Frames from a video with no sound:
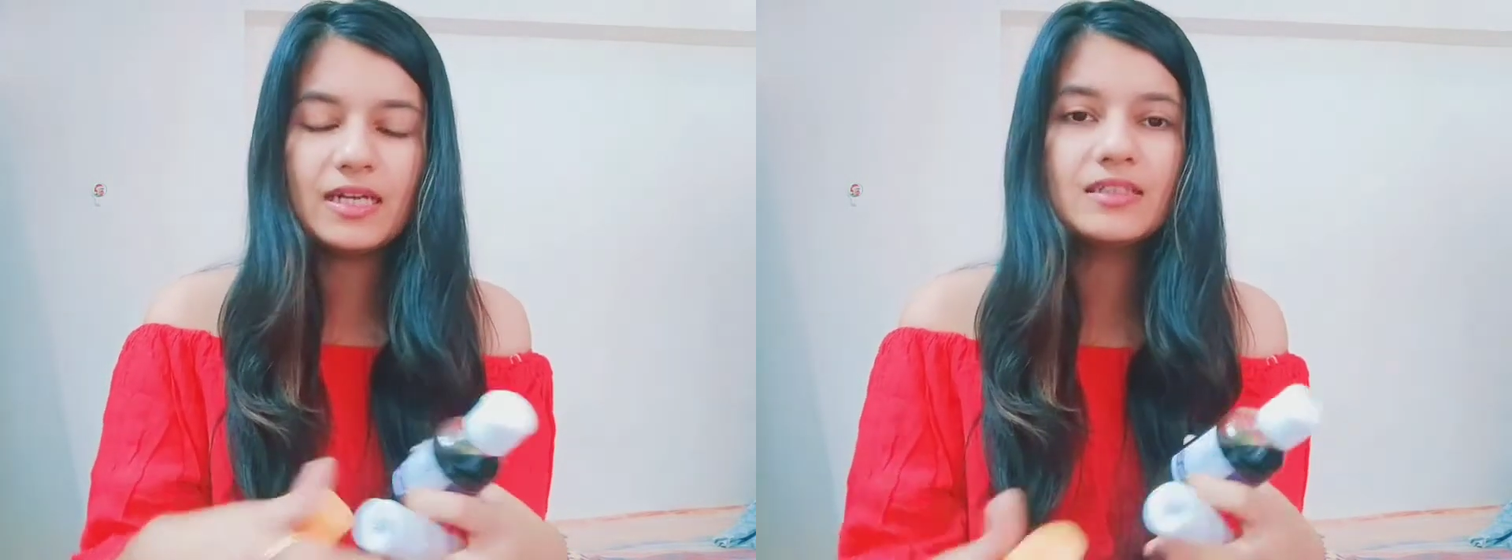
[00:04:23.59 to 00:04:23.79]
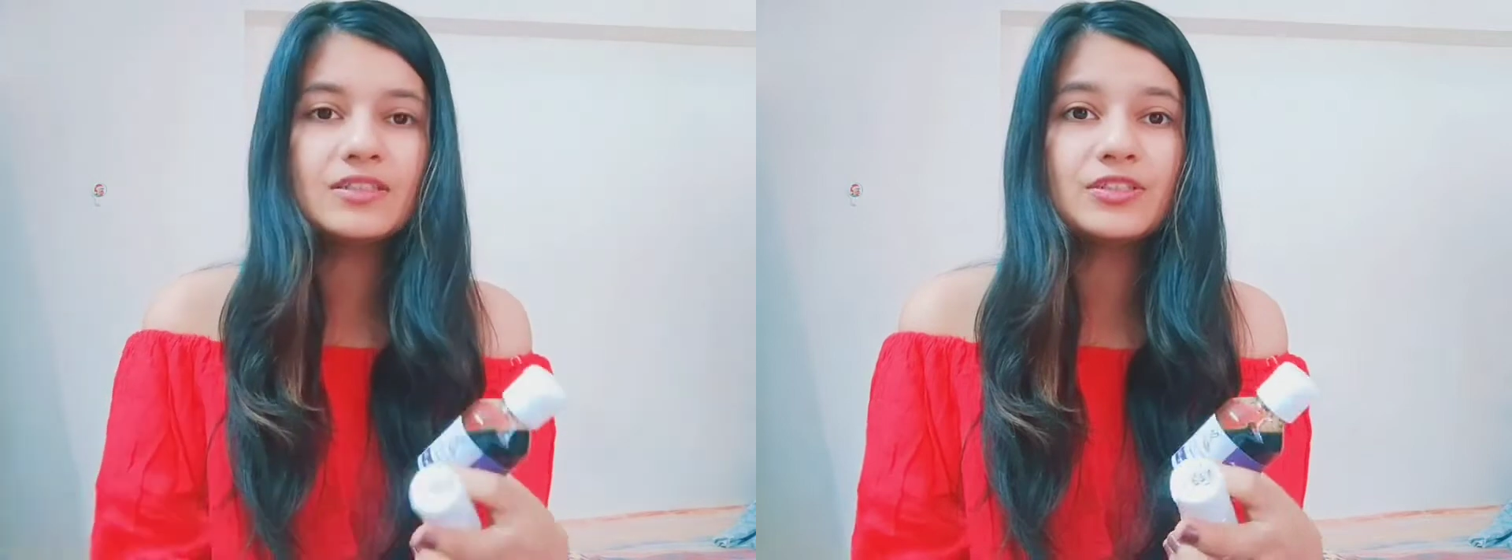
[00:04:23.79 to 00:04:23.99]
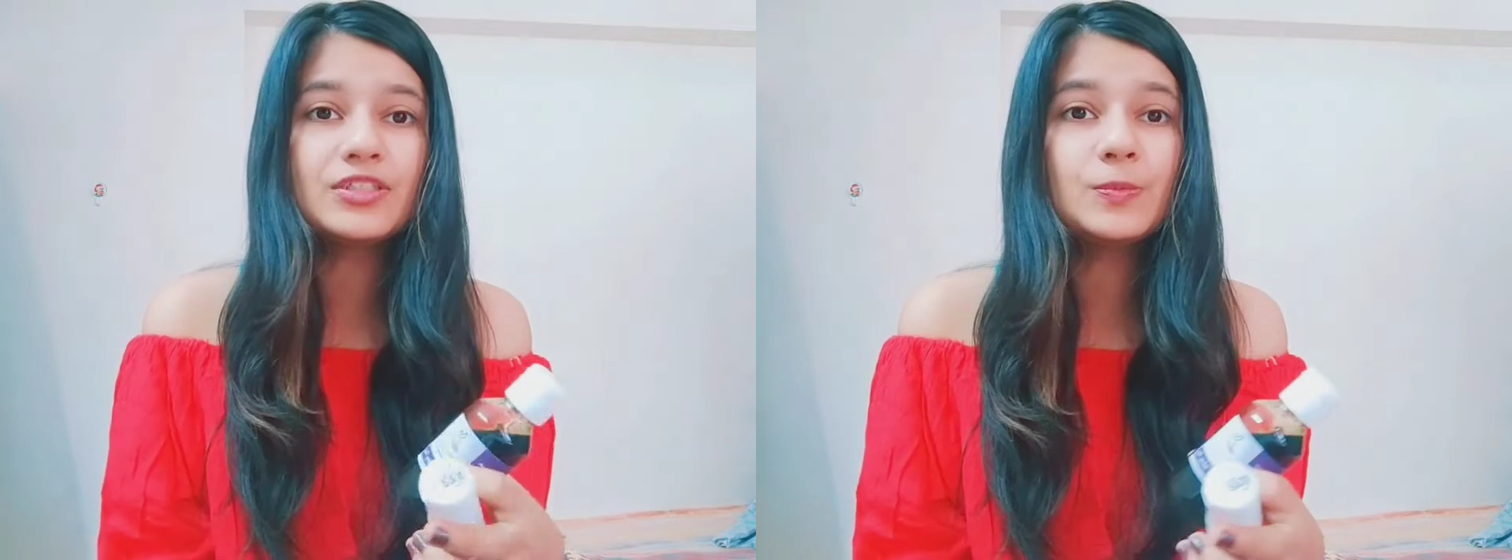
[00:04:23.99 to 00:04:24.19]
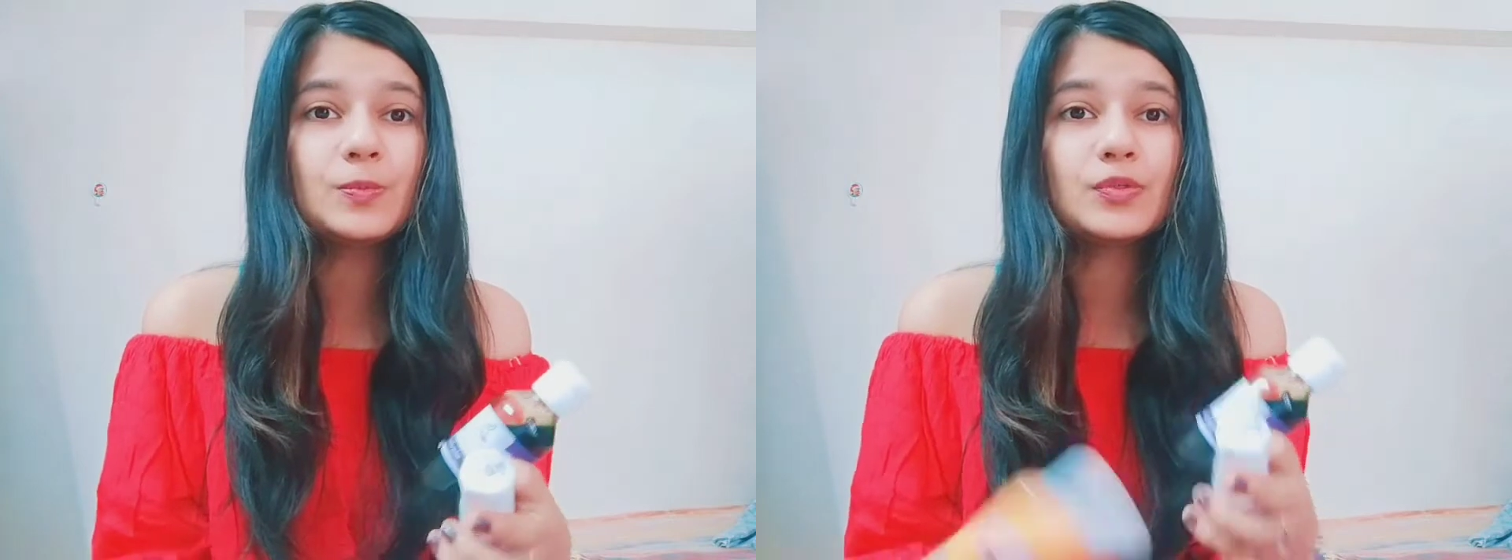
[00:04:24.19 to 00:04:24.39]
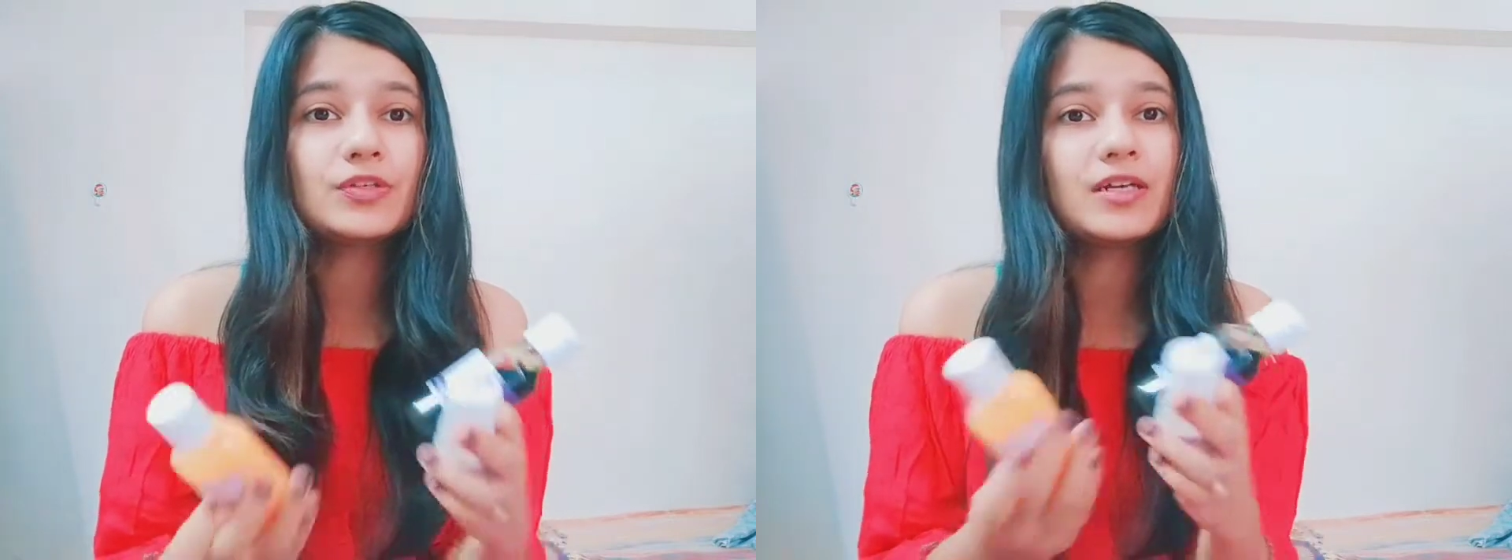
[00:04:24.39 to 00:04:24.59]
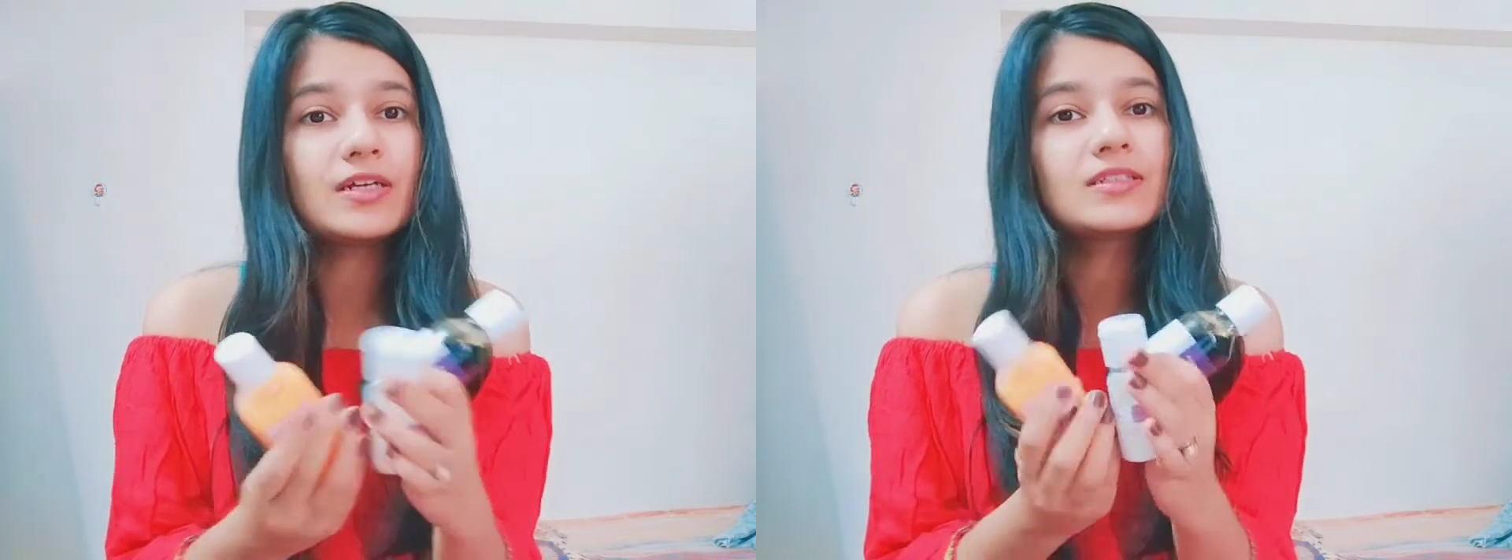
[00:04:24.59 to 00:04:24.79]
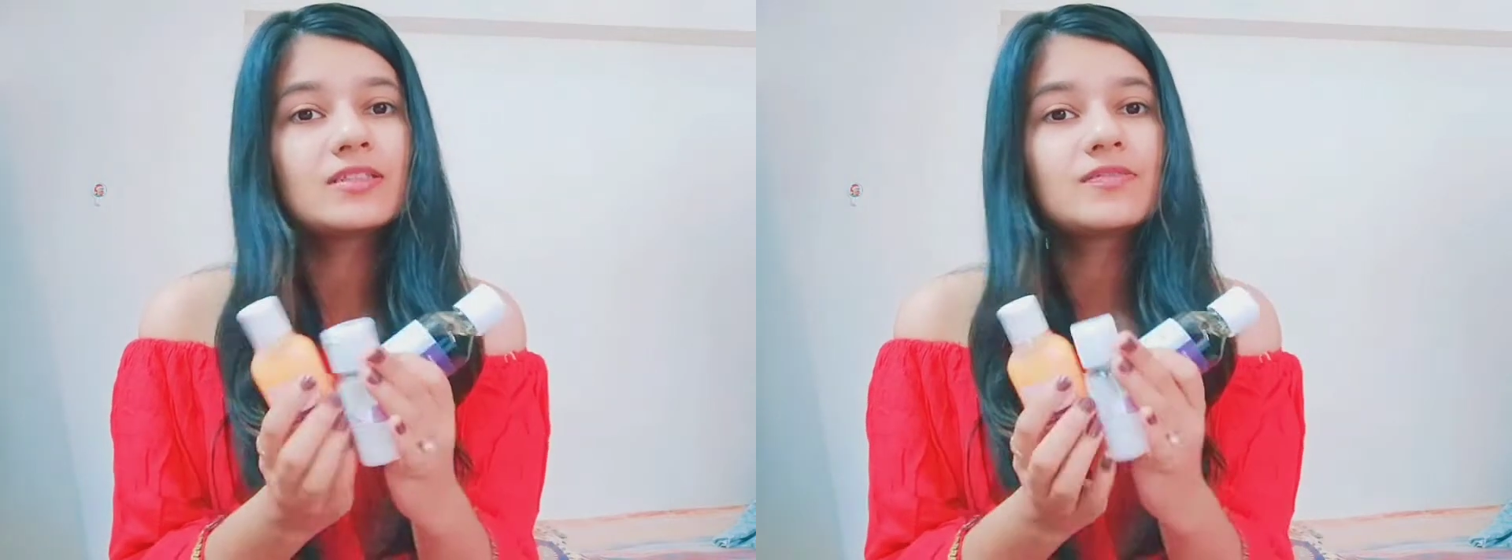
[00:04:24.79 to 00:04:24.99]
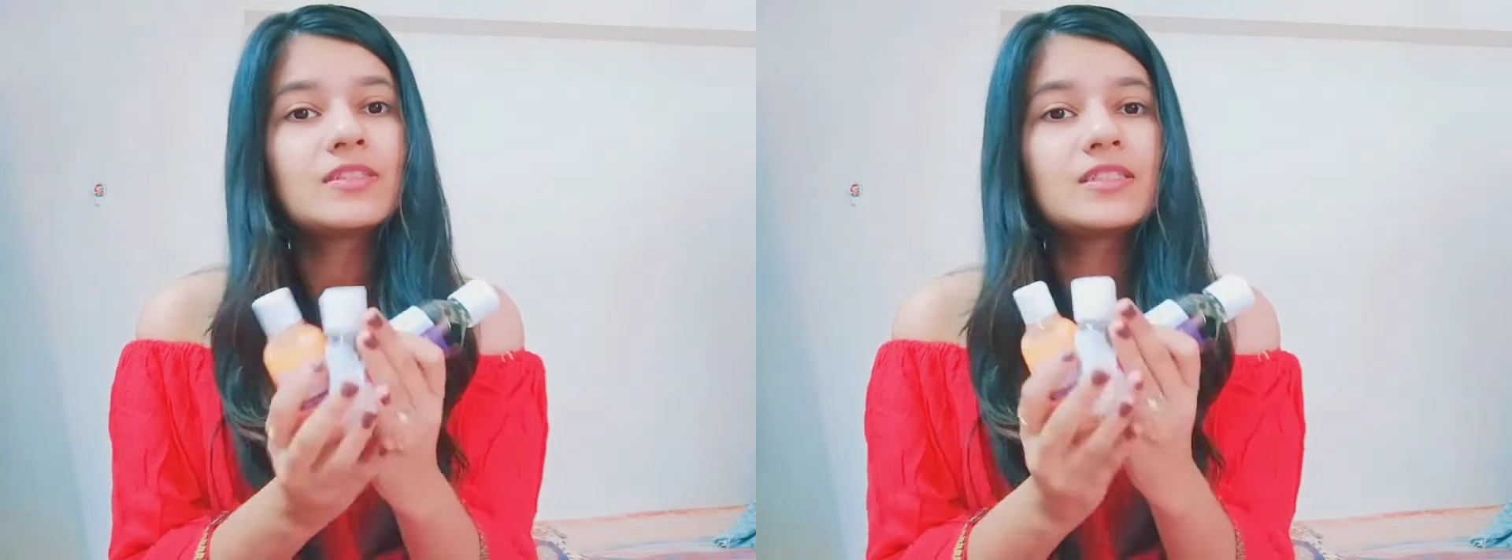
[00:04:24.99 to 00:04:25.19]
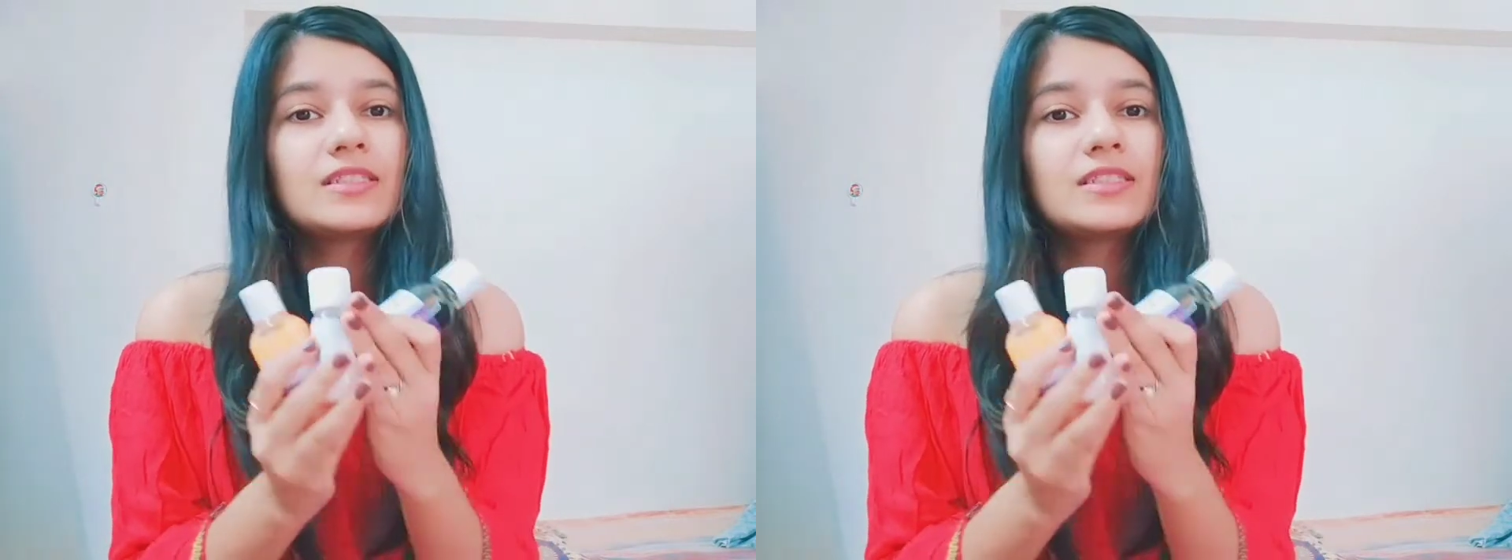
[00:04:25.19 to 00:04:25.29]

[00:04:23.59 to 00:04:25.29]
the three products which